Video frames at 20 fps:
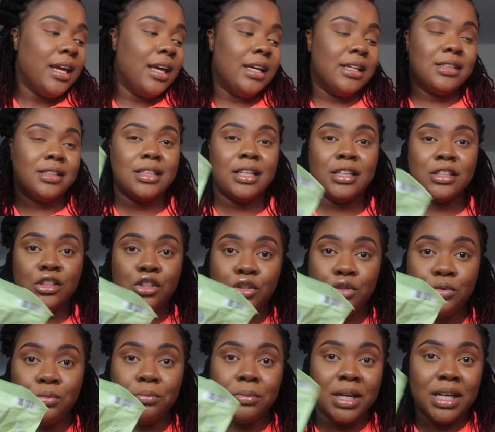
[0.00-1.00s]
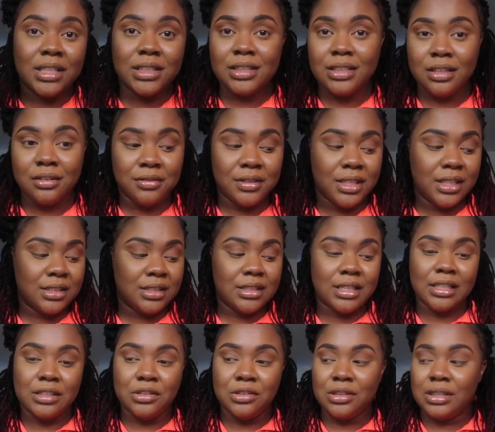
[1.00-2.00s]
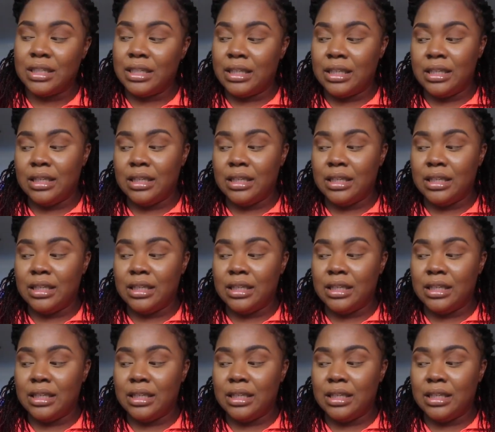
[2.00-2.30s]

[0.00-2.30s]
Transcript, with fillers: is there too much of this that you can